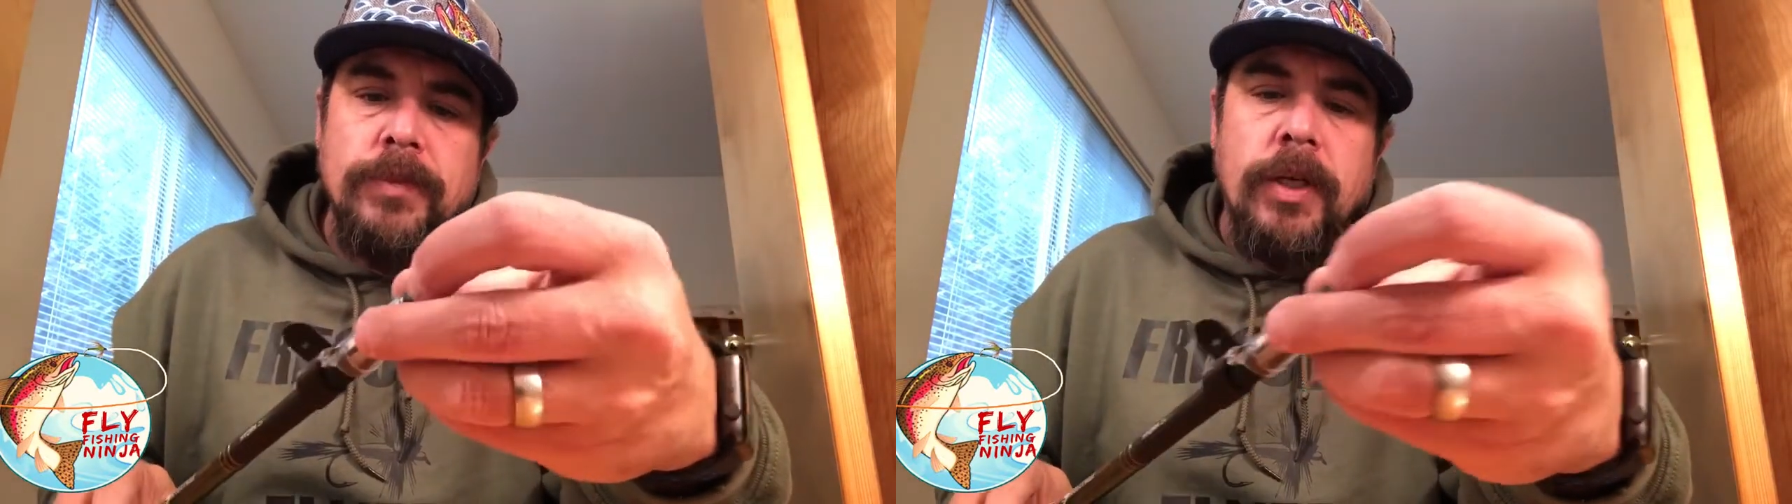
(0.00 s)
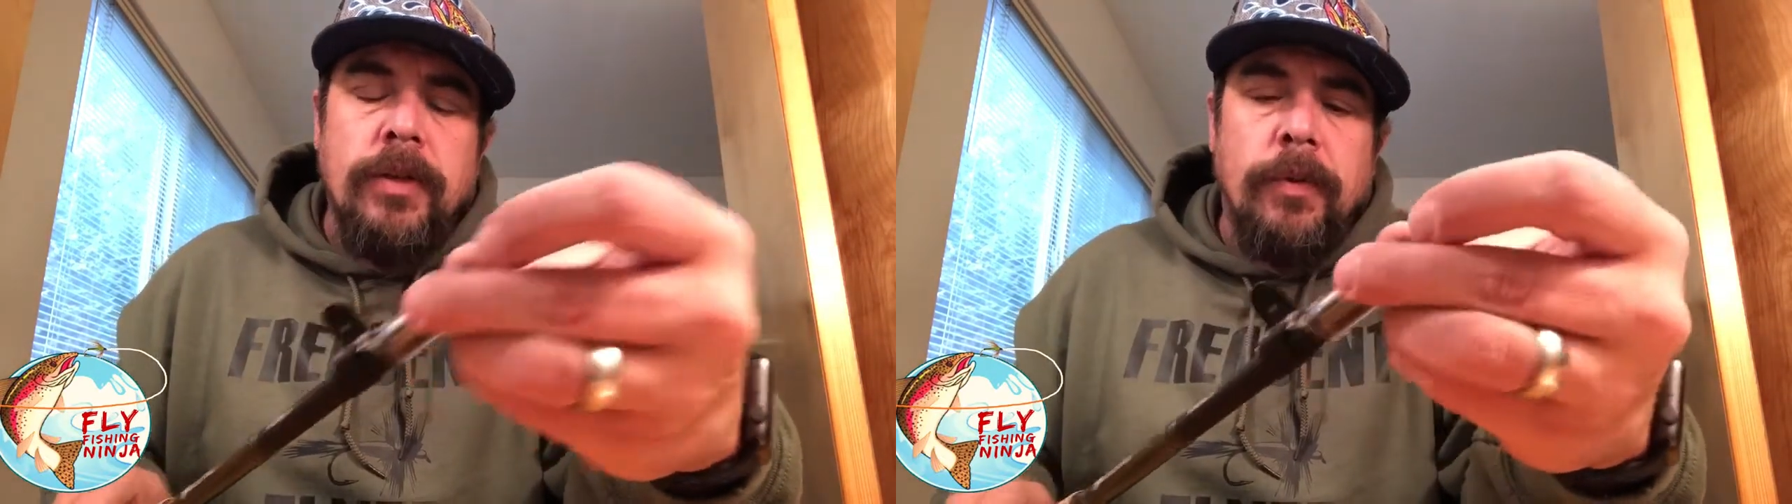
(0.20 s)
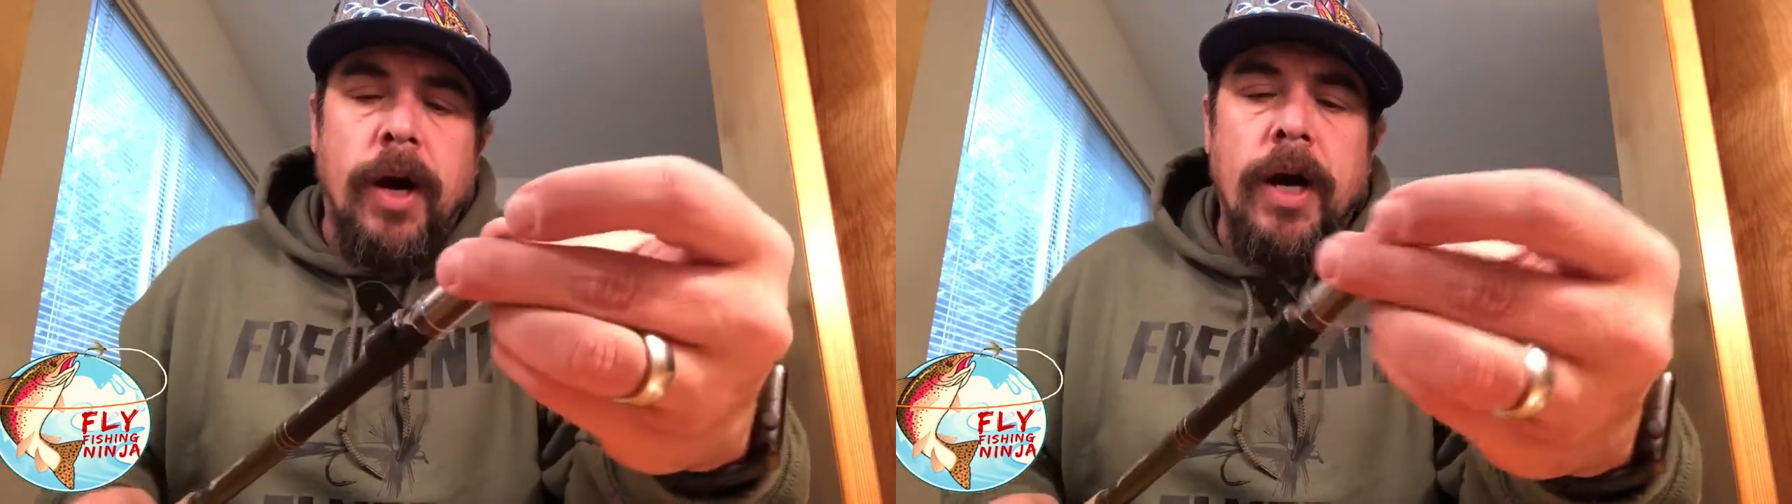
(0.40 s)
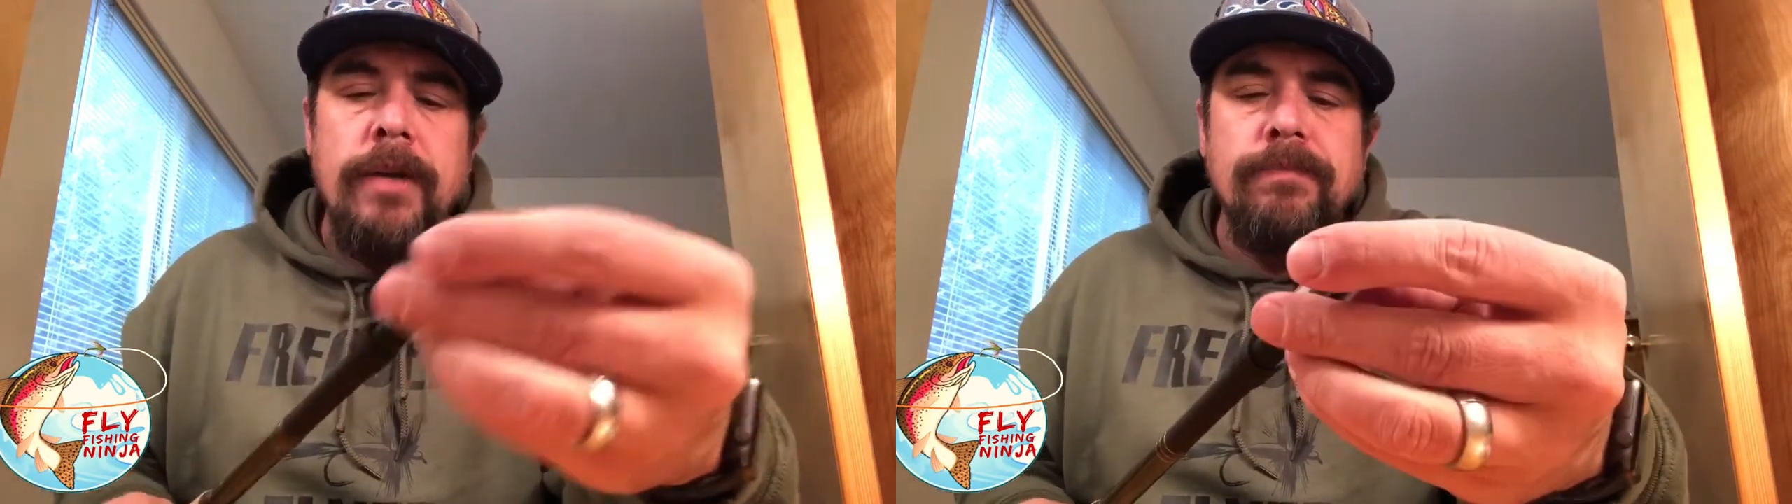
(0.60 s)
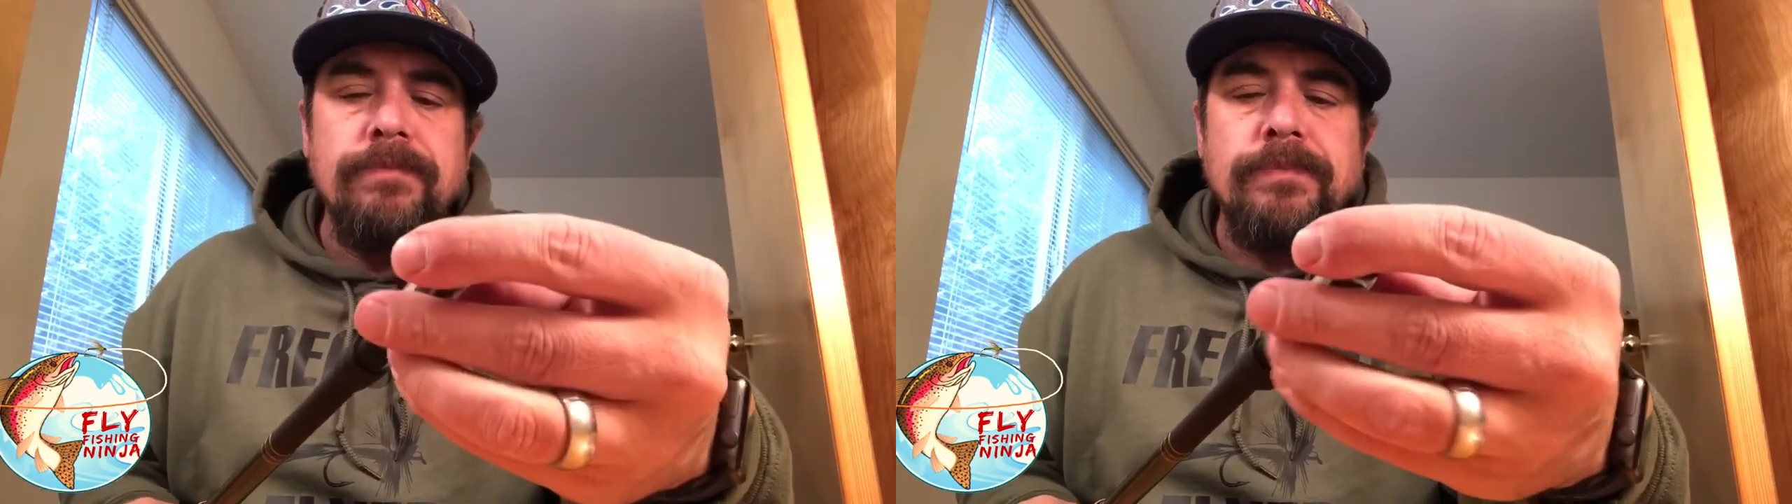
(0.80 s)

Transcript: or the rod.